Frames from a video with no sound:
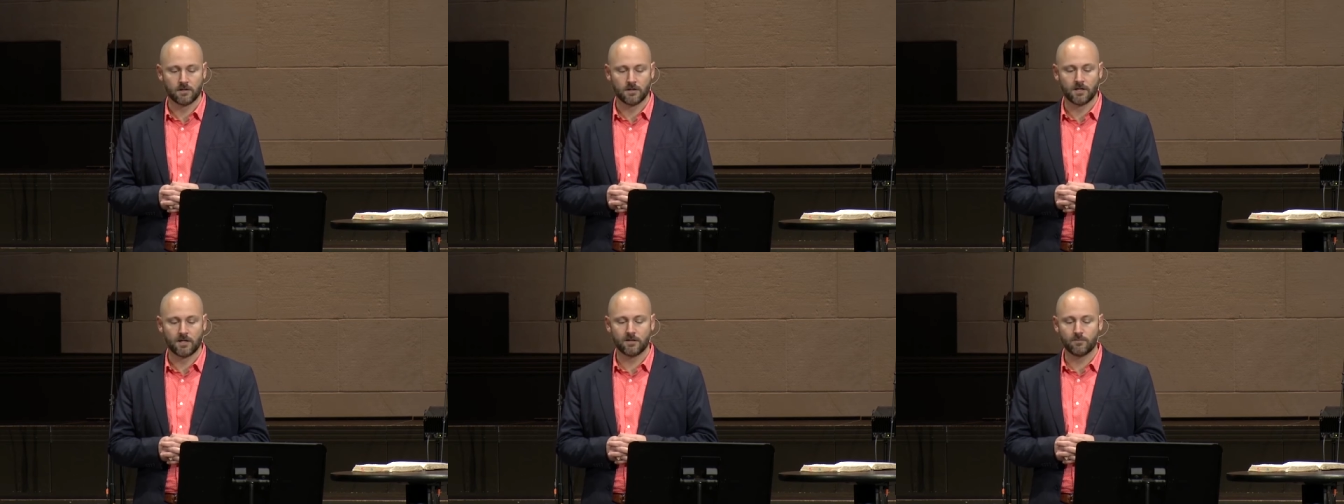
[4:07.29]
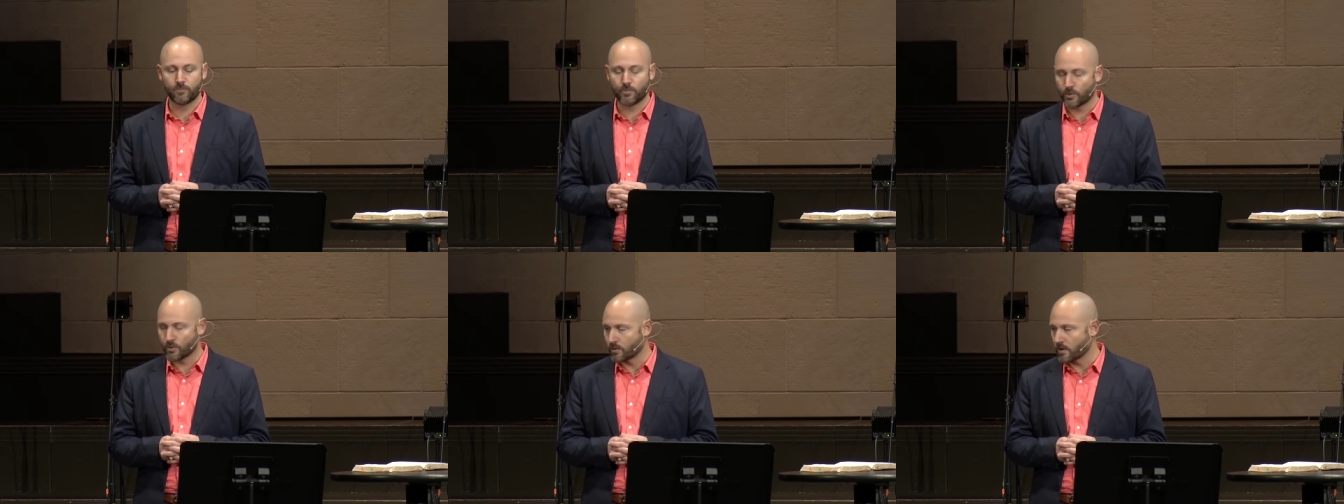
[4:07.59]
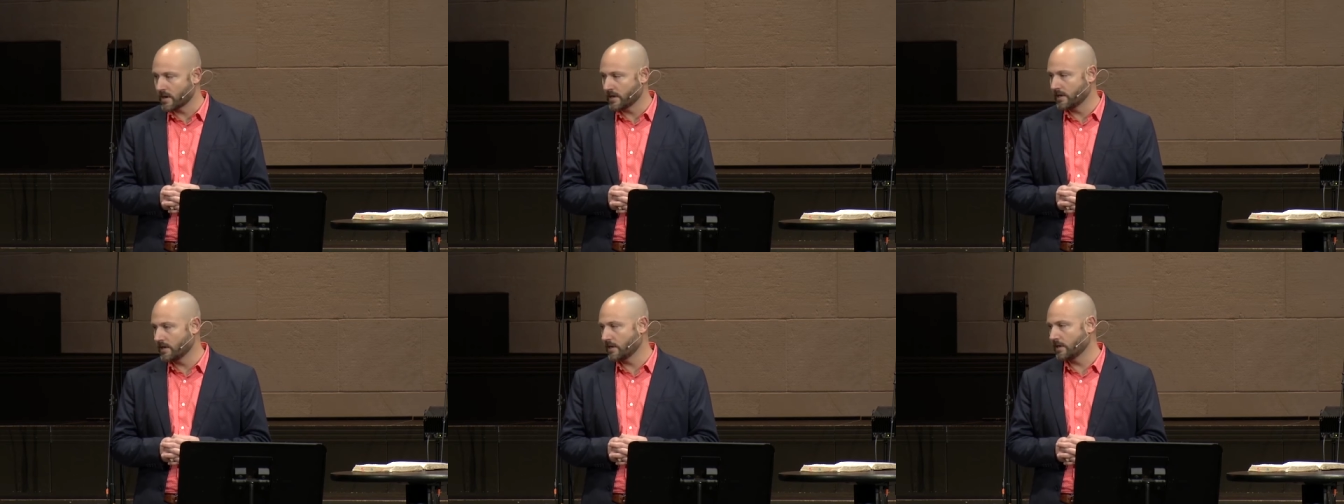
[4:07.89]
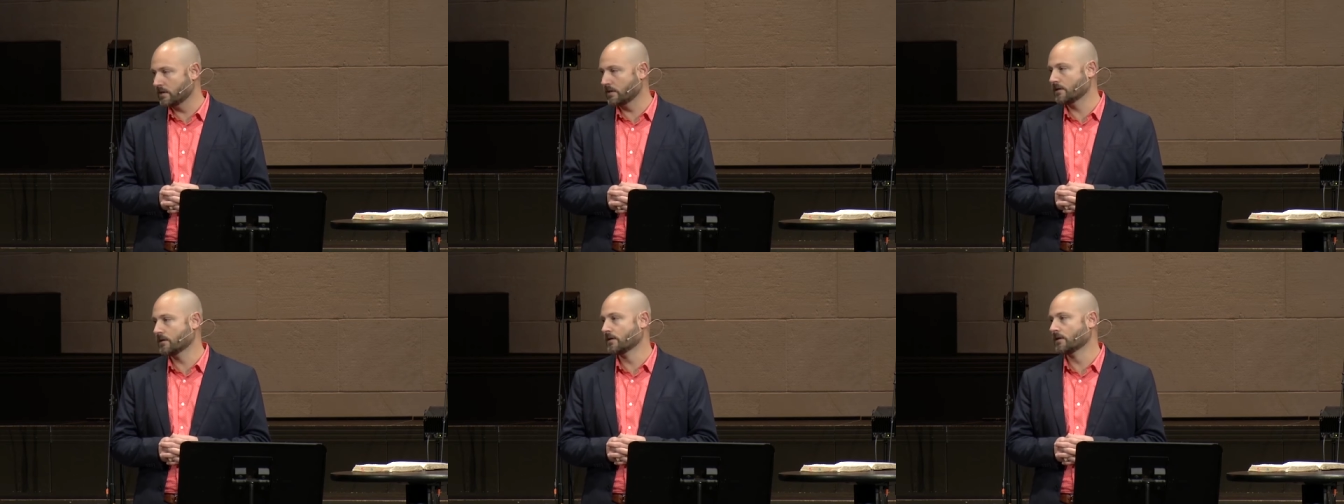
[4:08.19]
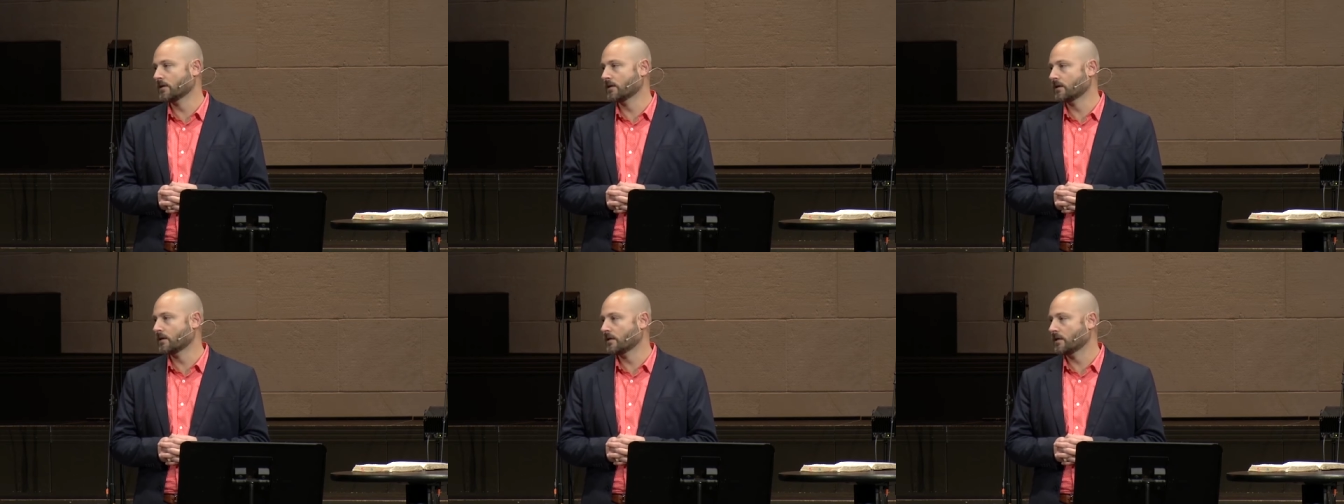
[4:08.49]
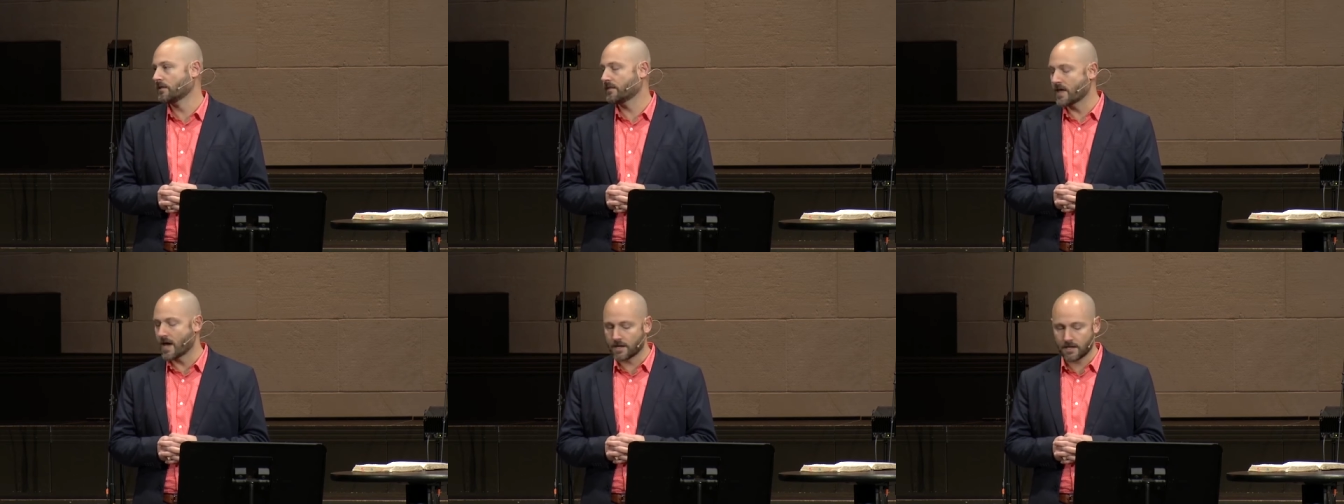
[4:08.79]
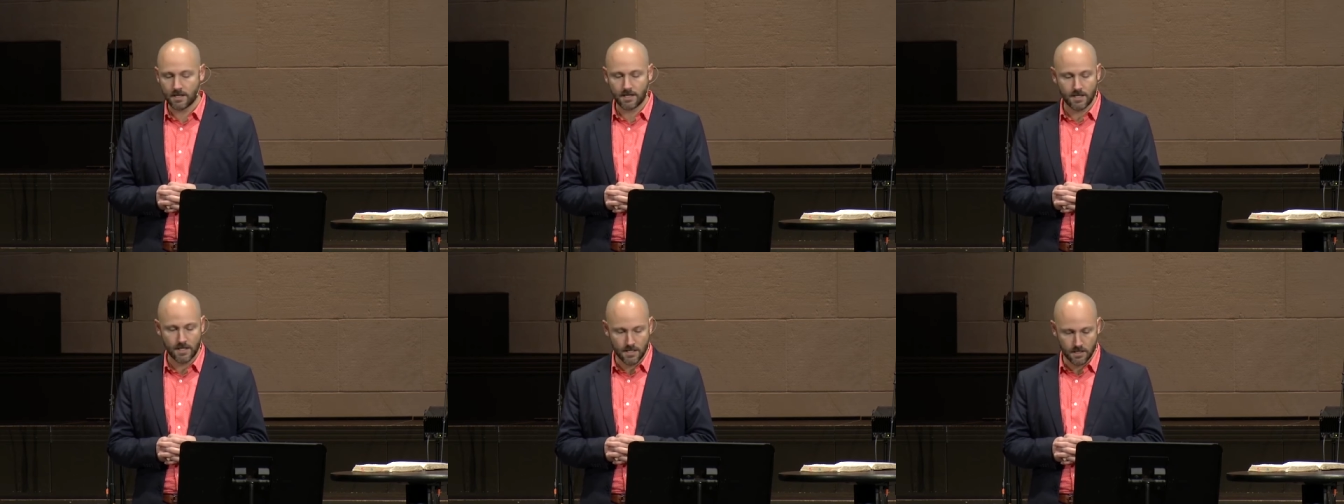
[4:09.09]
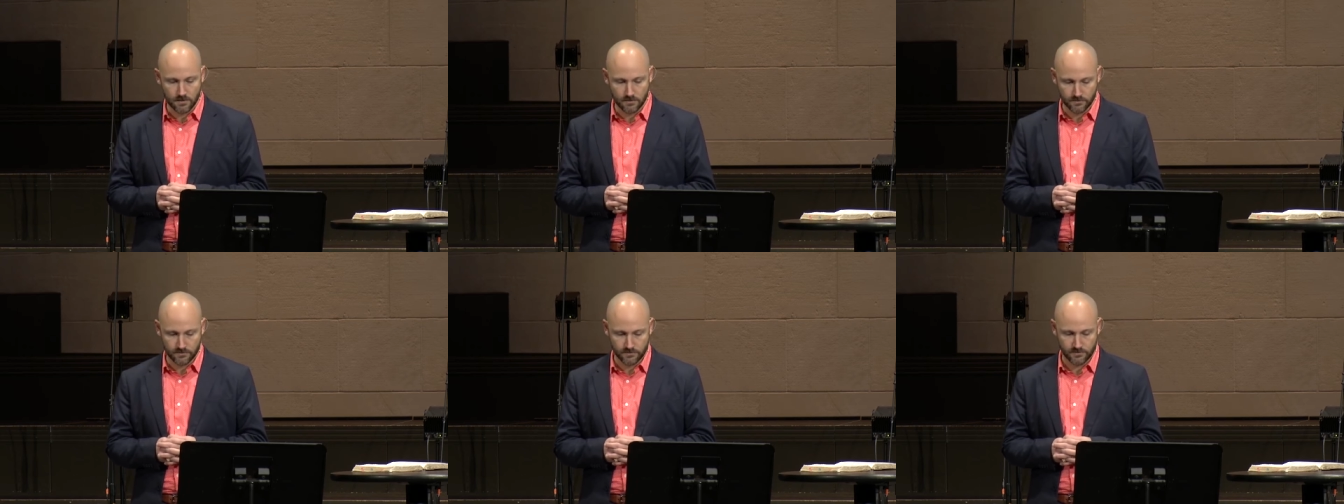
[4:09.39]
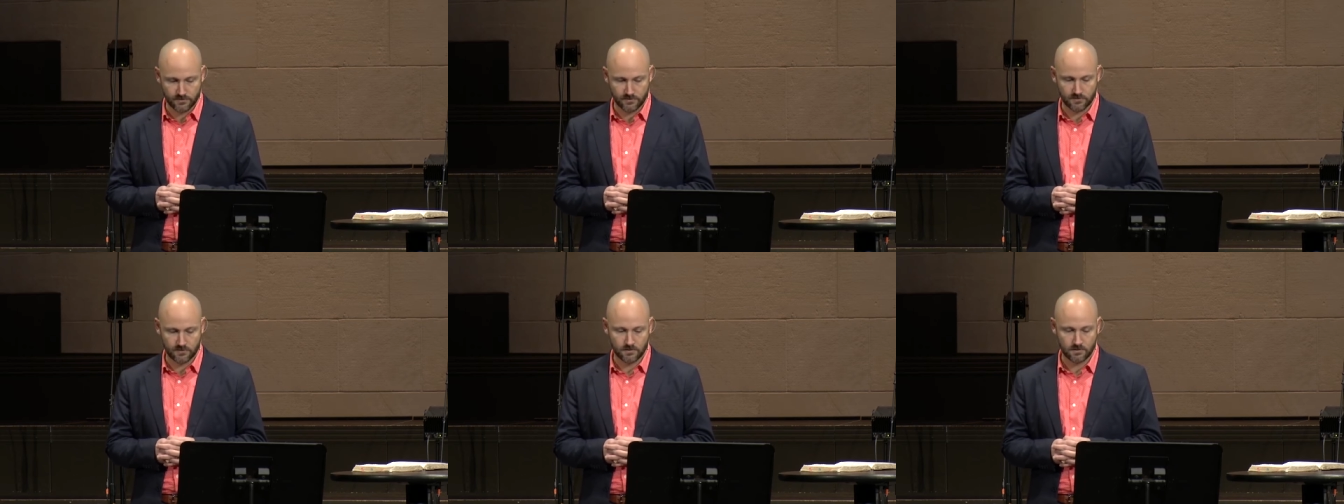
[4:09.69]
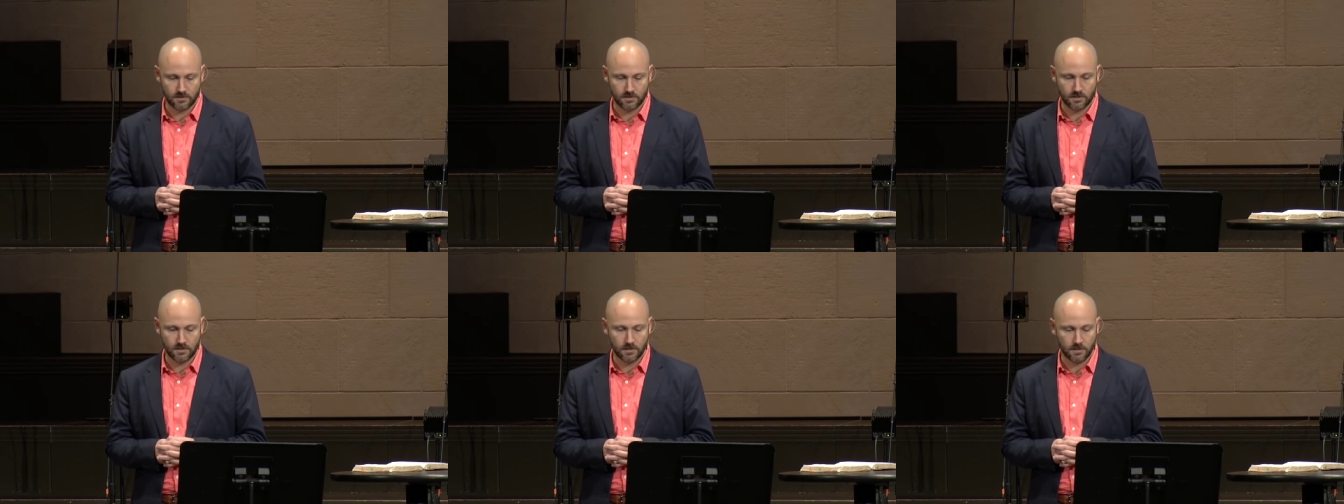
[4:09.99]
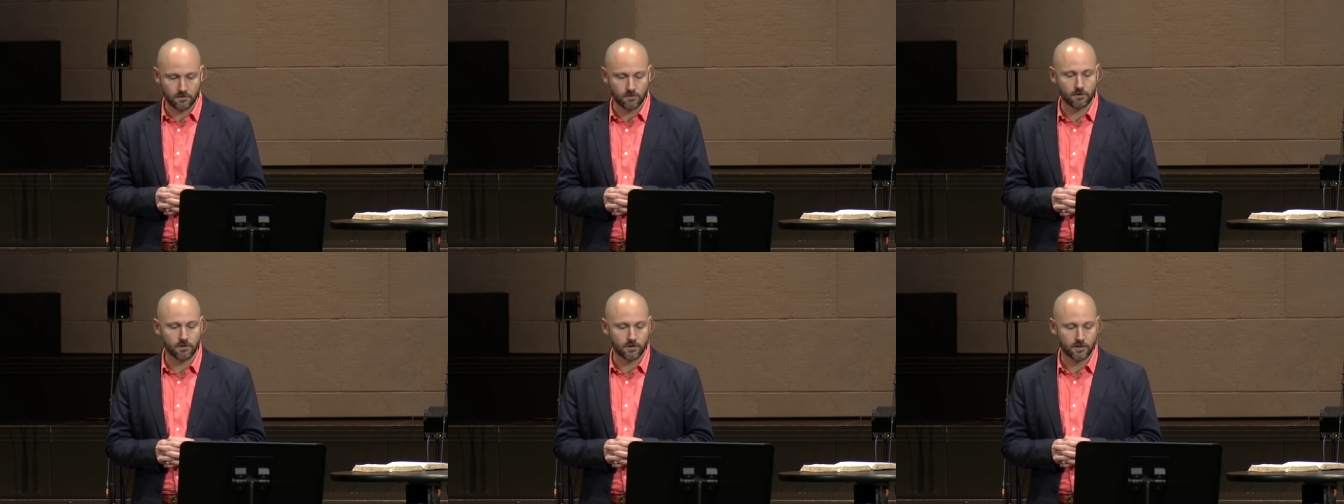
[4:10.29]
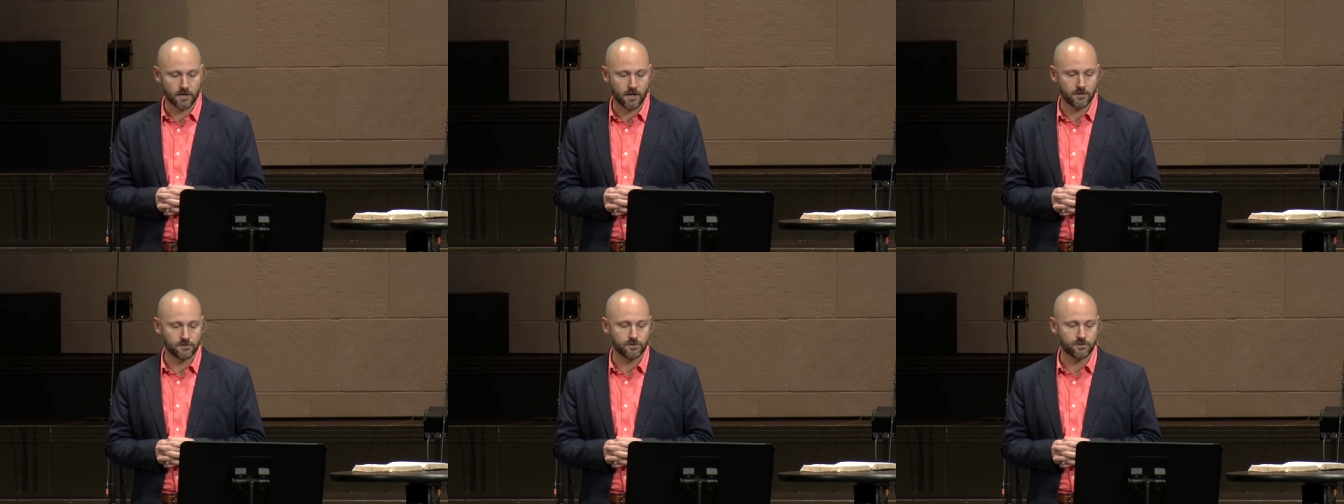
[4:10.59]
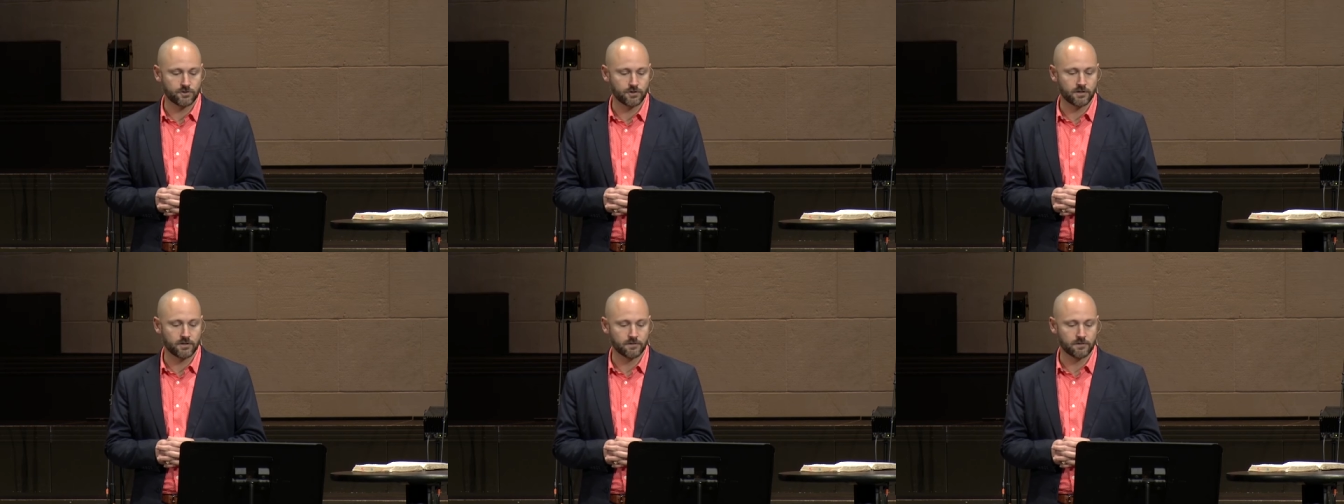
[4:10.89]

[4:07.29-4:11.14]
in praying that it ends in our country.